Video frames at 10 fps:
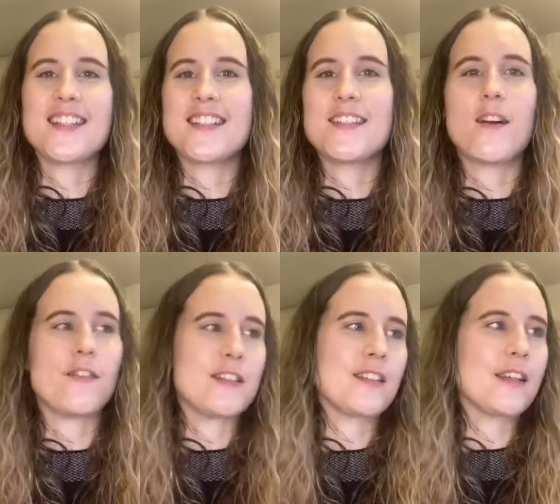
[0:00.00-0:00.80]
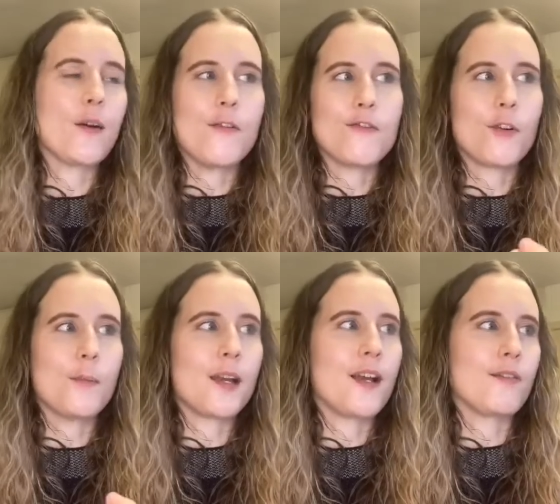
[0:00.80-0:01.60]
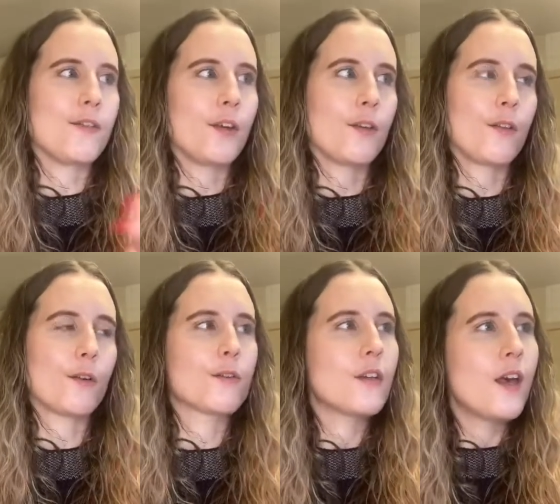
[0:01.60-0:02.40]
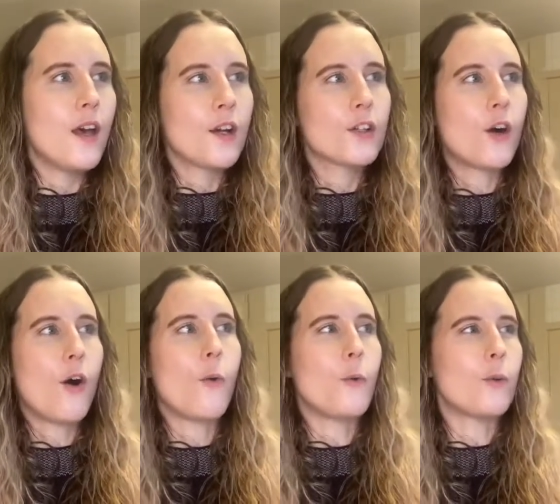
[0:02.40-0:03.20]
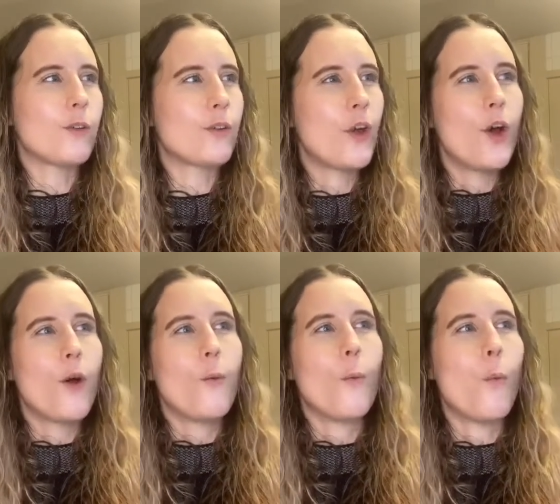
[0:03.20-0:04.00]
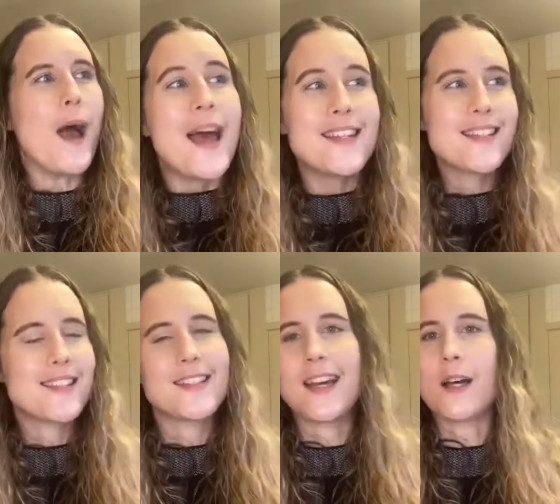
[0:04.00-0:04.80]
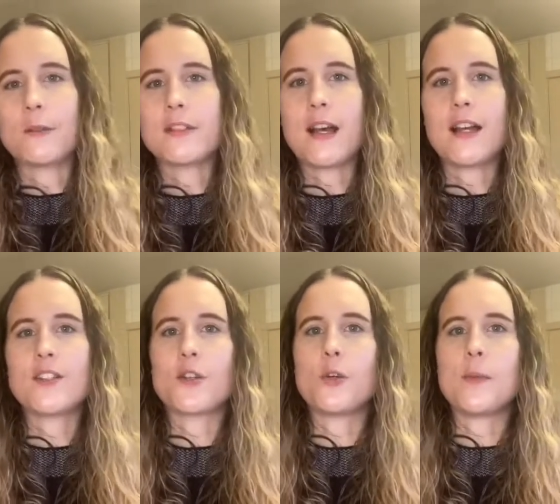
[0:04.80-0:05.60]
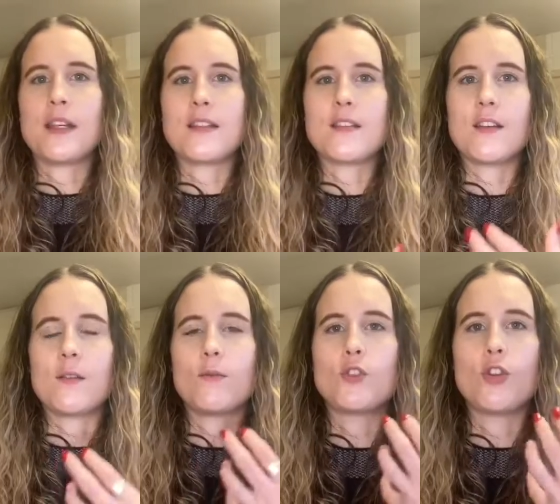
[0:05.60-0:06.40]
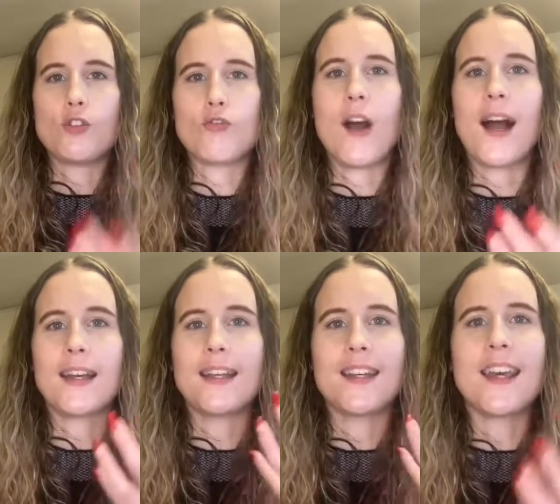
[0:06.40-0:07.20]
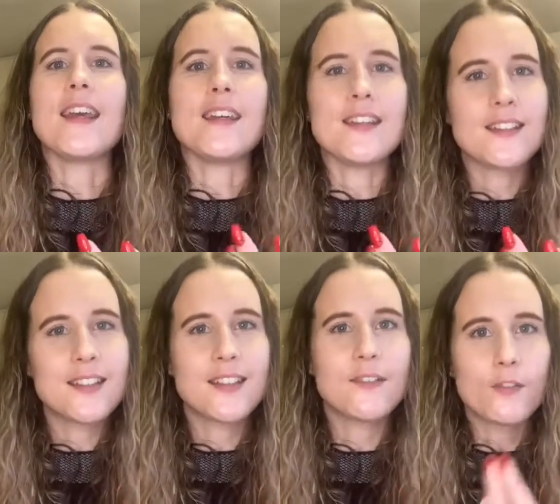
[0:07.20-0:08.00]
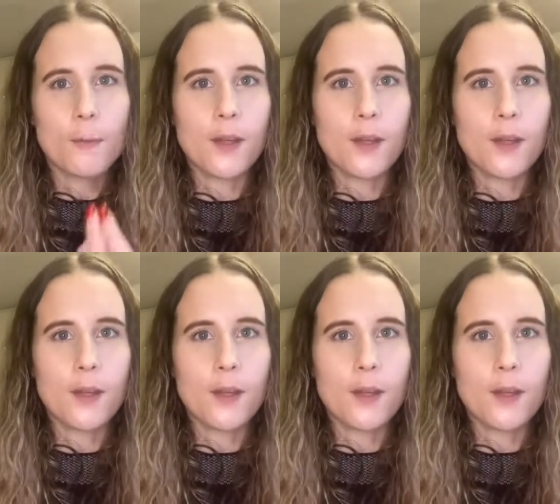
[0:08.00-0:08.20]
obviously going from kind of the cold wet outside to coming into the dry heat from the